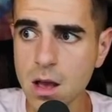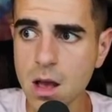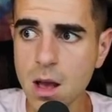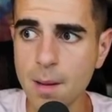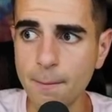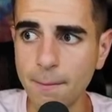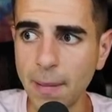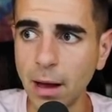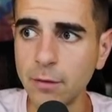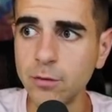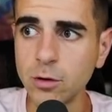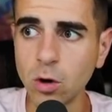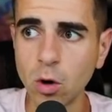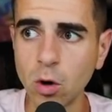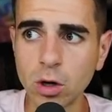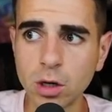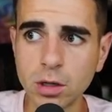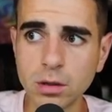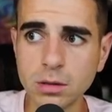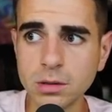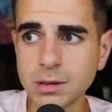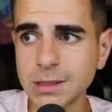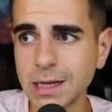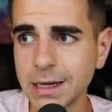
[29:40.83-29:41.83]
Melvin
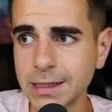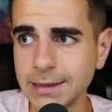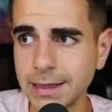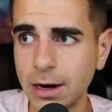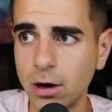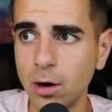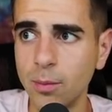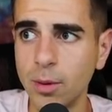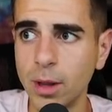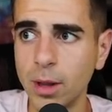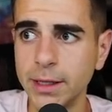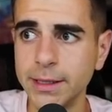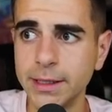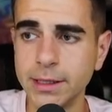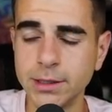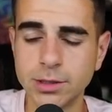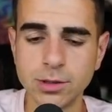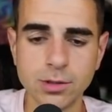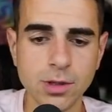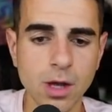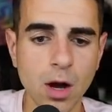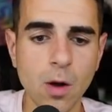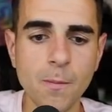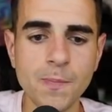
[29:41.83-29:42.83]
Gordon. It's not a terrible idea,
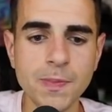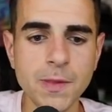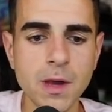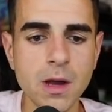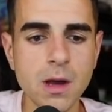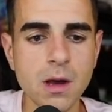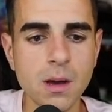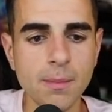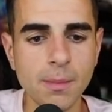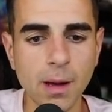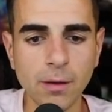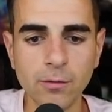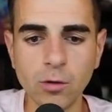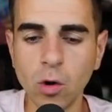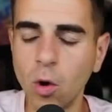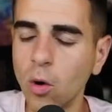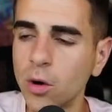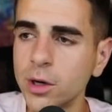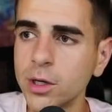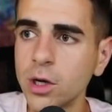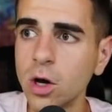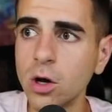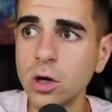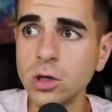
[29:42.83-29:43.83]
too, though. Melvin
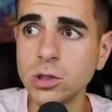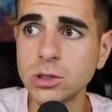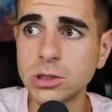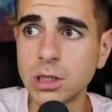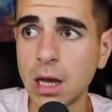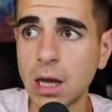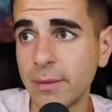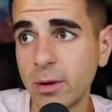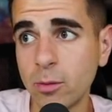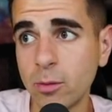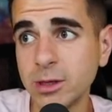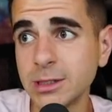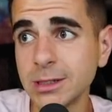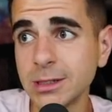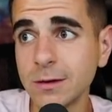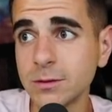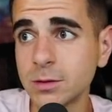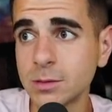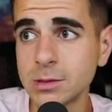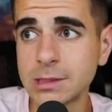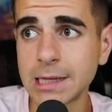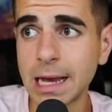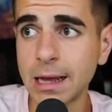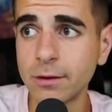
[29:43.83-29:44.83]
Gordon goes. I mean, we still have
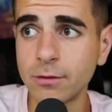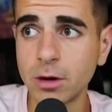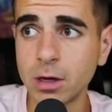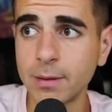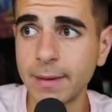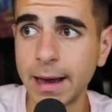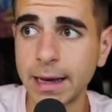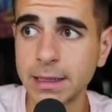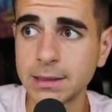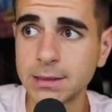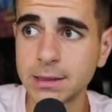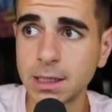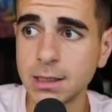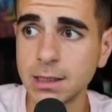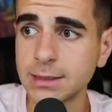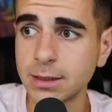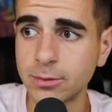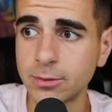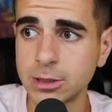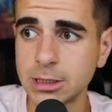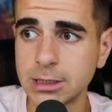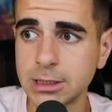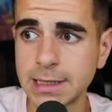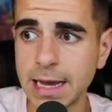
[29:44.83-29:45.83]
some solid running backs. Gus
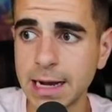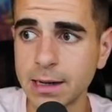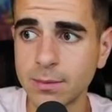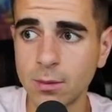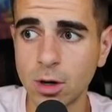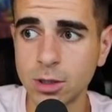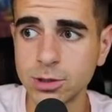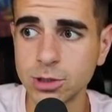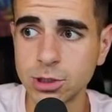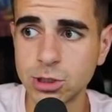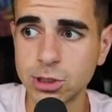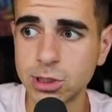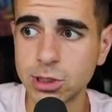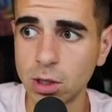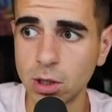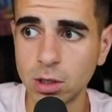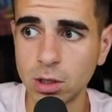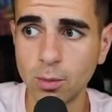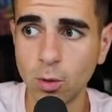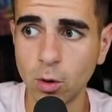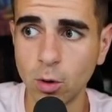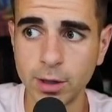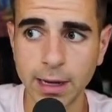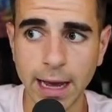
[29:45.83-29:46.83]
Edwards and Zach Moss are still on the
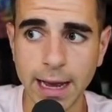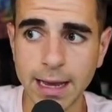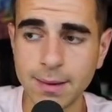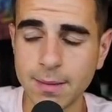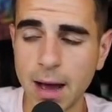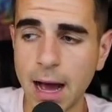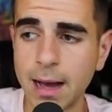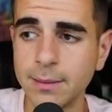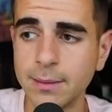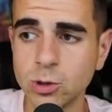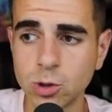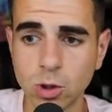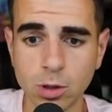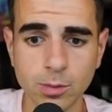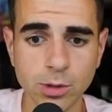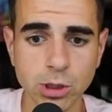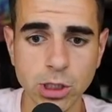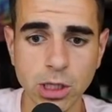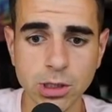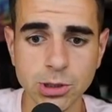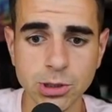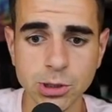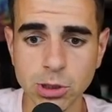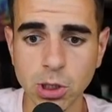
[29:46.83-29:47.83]
board. Naeem Hines, Sony
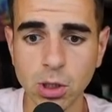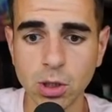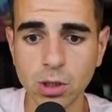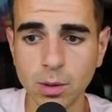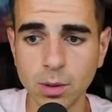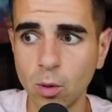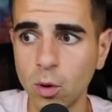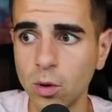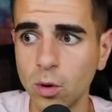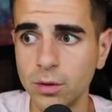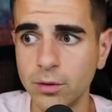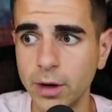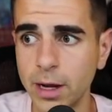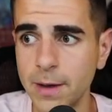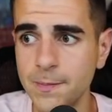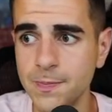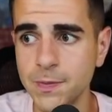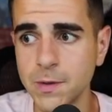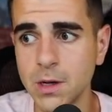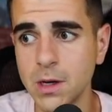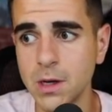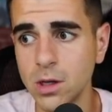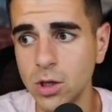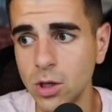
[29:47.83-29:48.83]
Michel is still on the board, right?
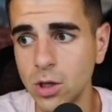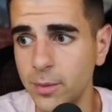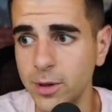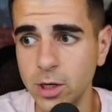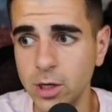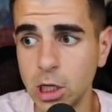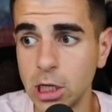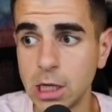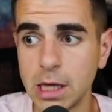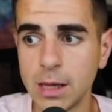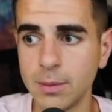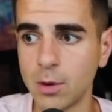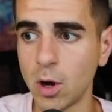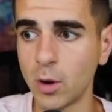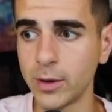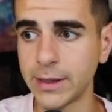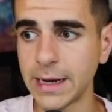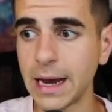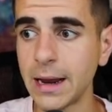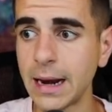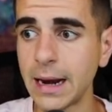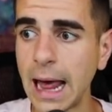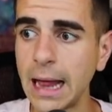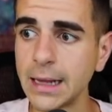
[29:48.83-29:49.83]
Yeah, I mean, you can keep going
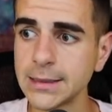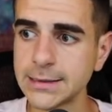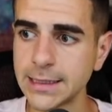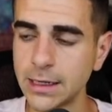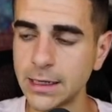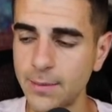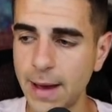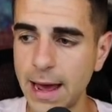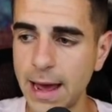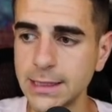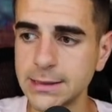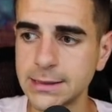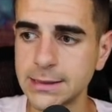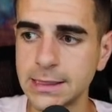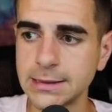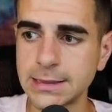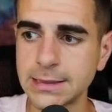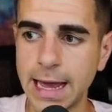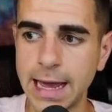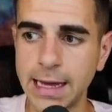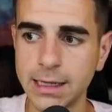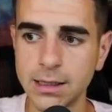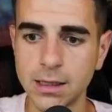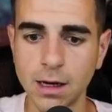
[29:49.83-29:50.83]
down. Alexander Mattison is a
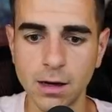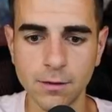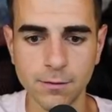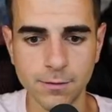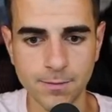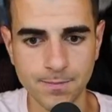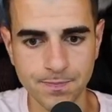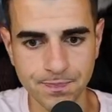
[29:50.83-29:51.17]
handcuff.